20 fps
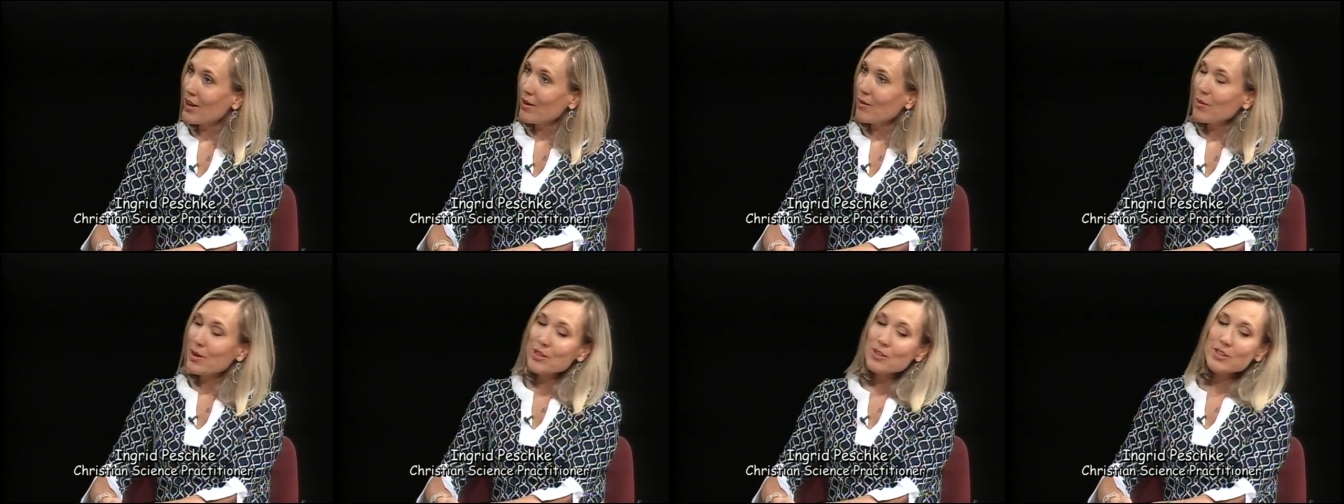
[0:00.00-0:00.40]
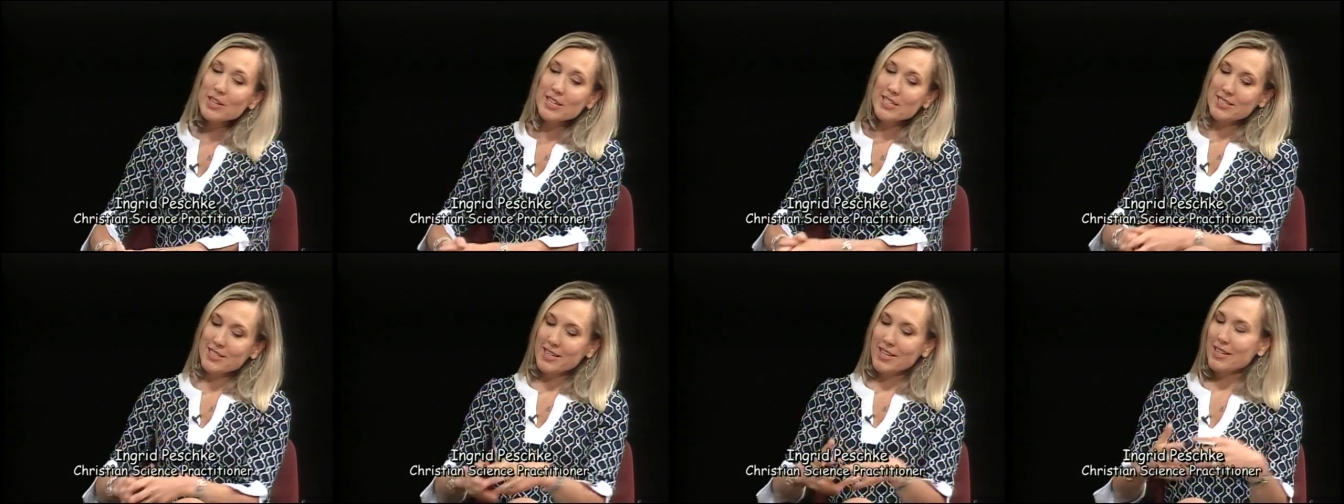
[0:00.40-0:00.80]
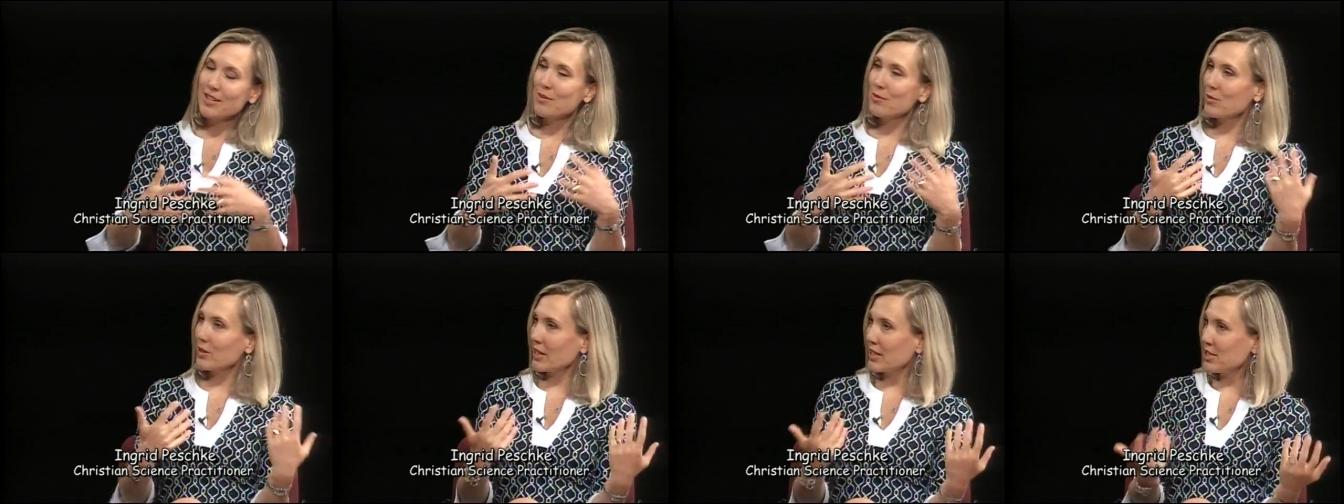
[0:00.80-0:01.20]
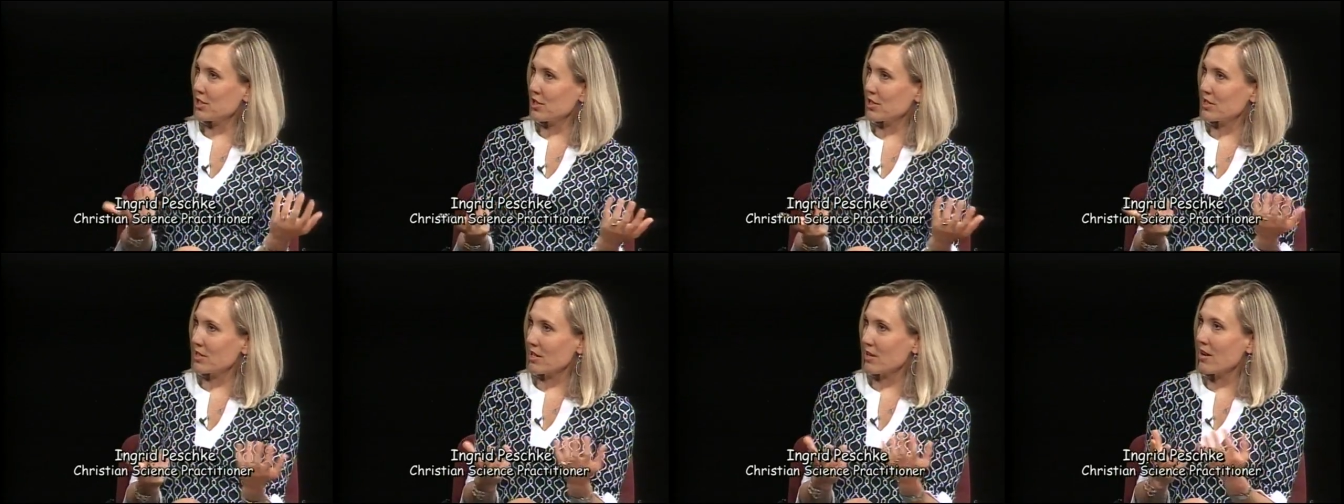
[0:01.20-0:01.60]
Whether they see it in
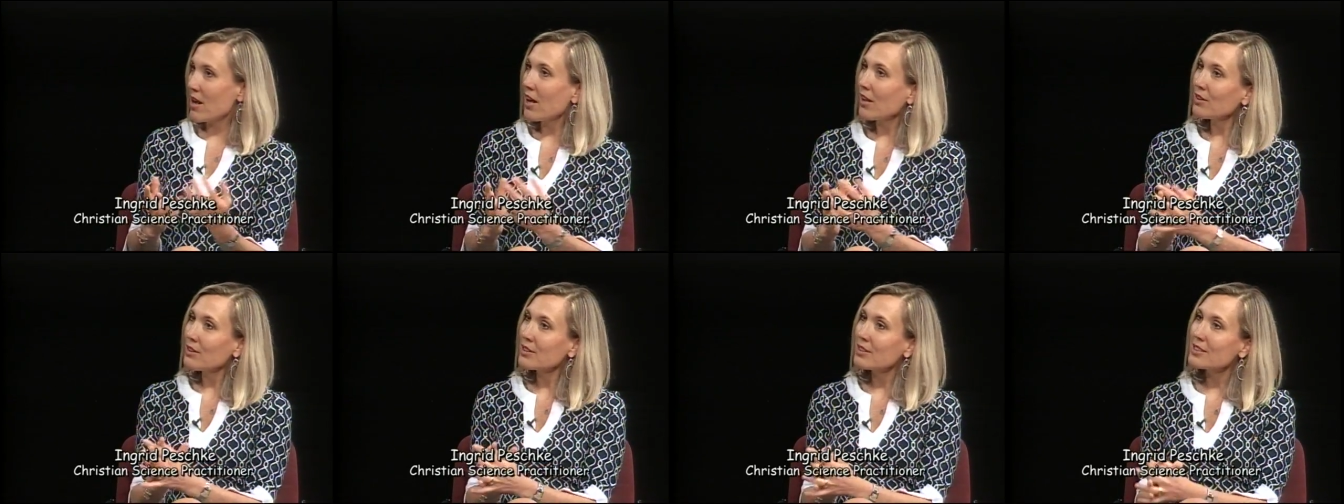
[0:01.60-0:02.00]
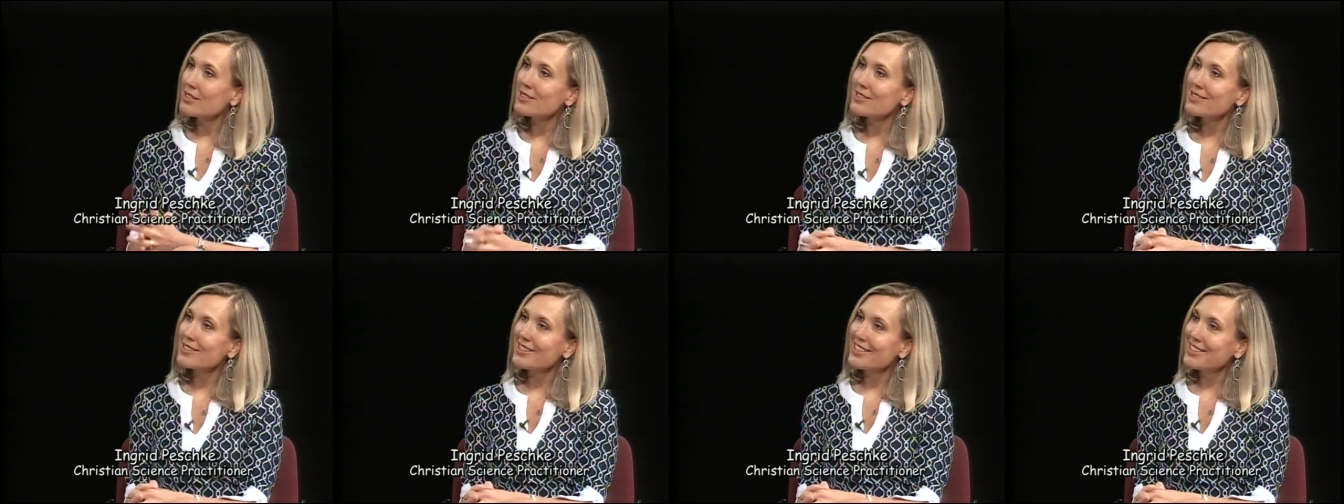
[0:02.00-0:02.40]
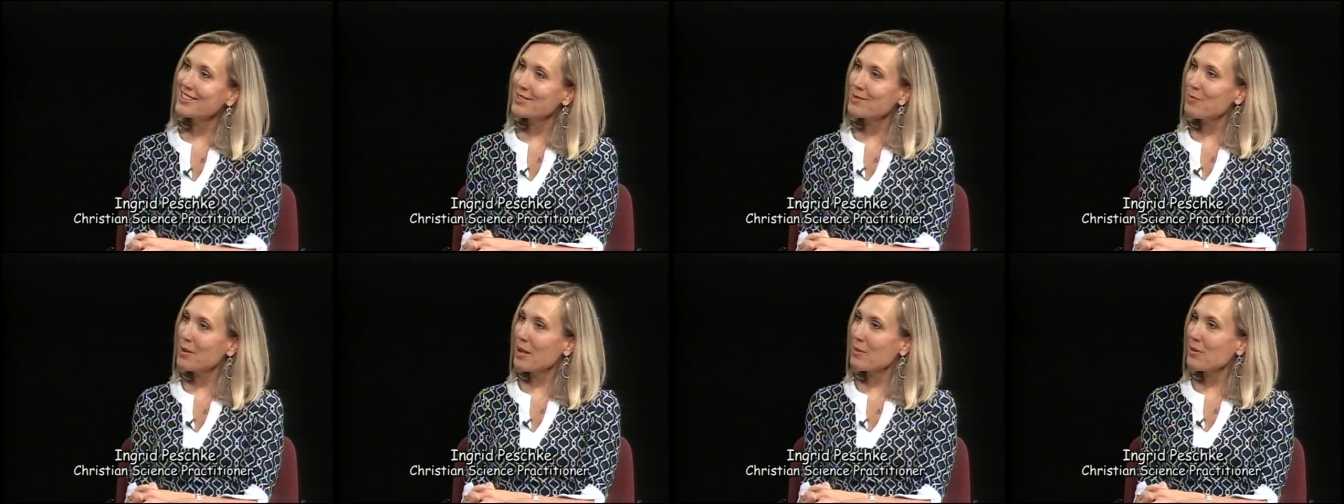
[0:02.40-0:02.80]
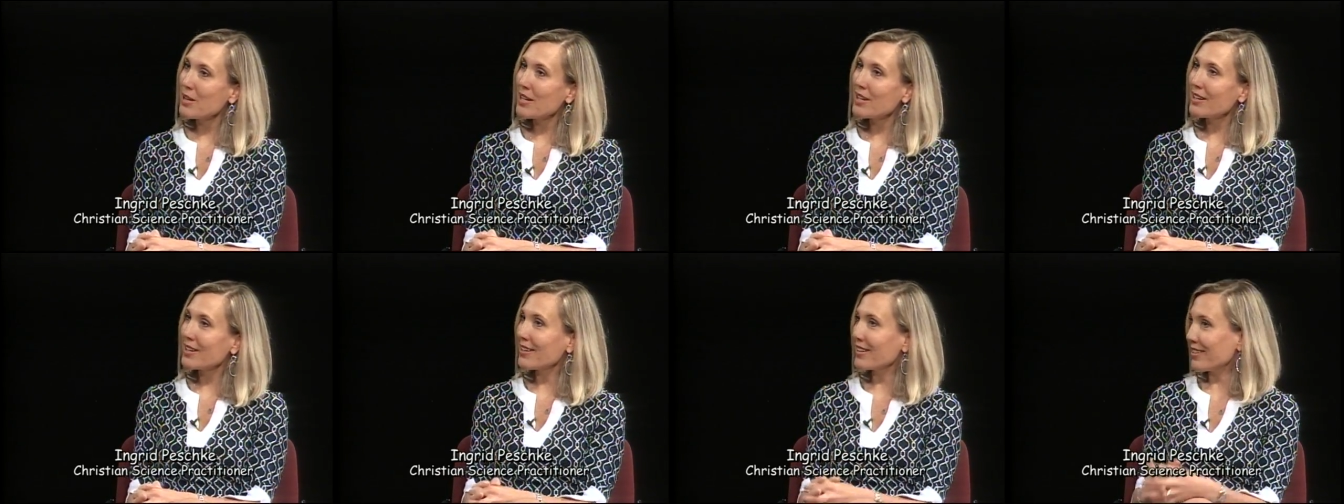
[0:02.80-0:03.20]
relation to their health is
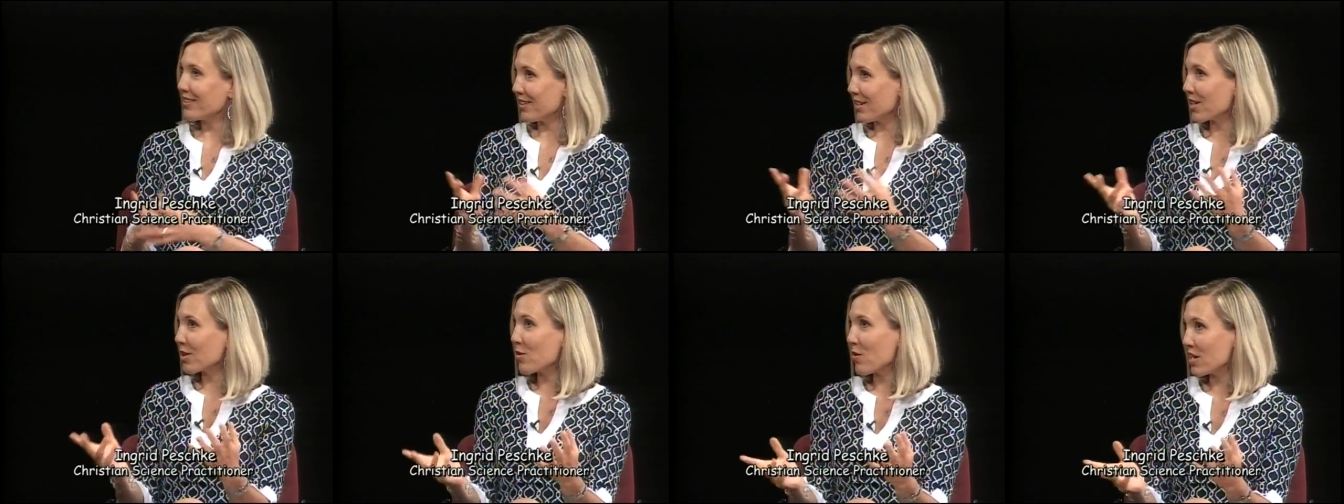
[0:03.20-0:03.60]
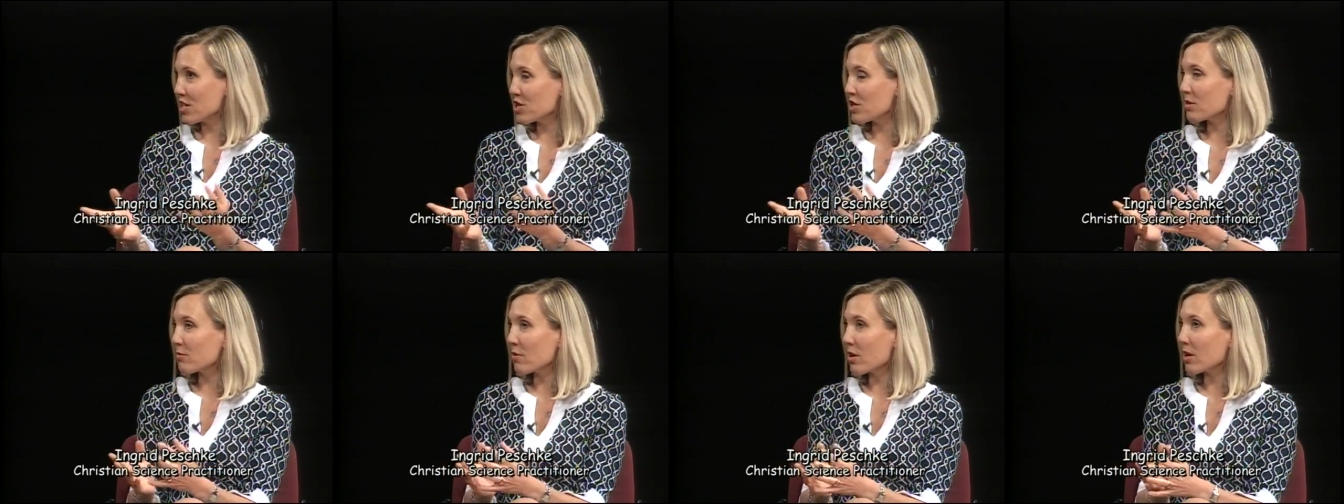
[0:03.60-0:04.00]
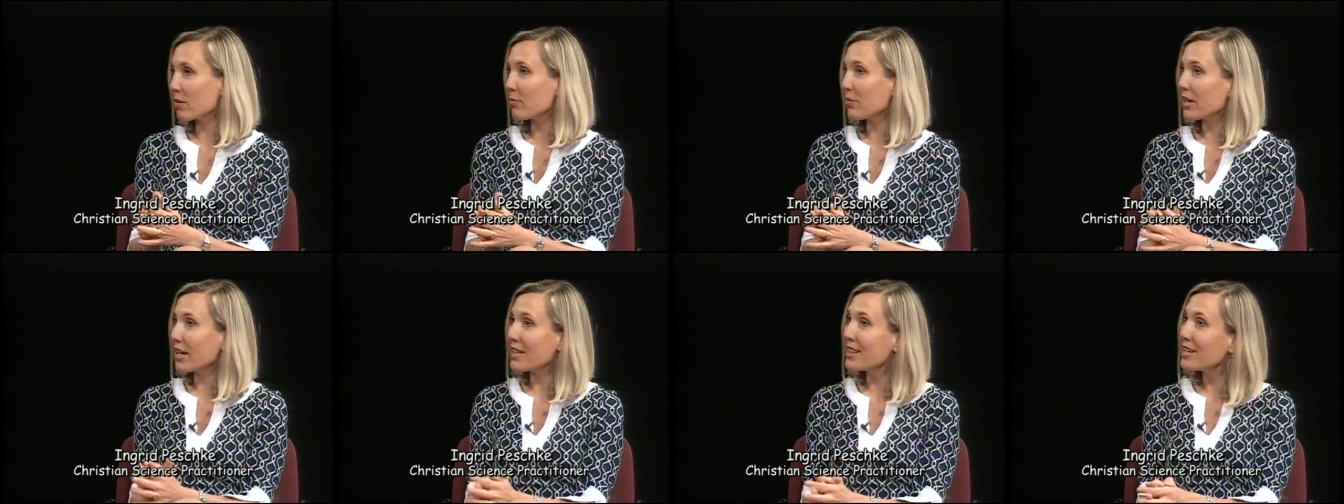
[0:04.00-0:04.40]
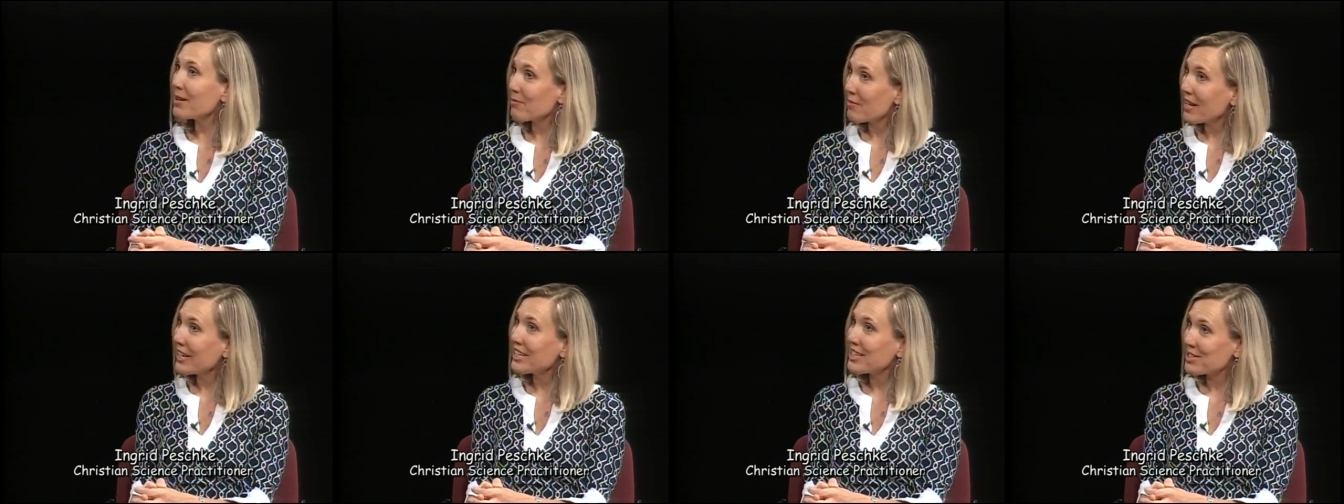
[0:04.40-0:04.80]
maybe a question mark, but I think
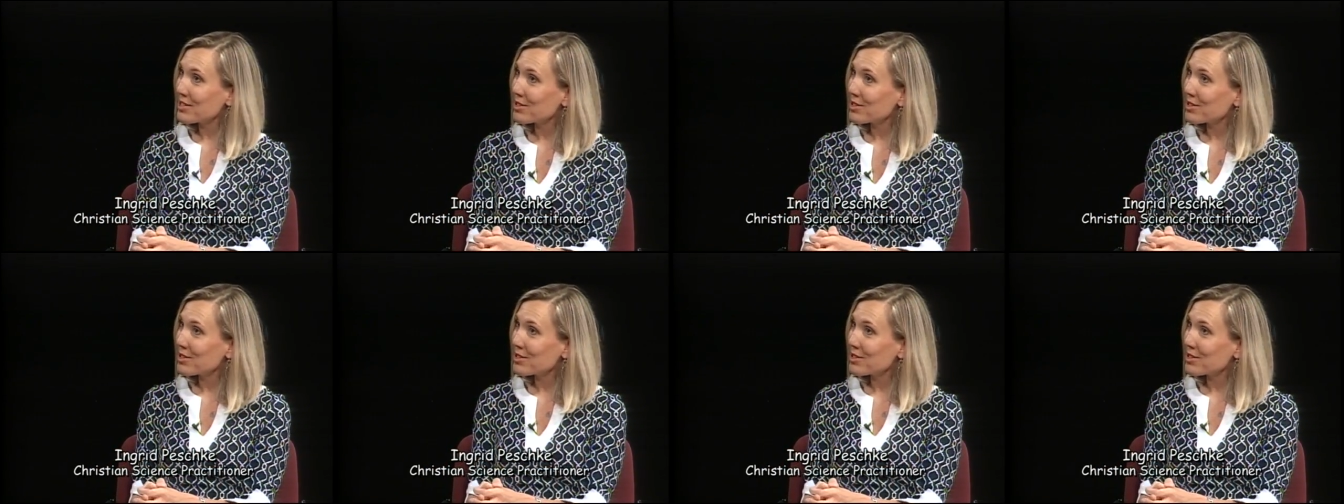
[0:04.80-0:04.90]
many do.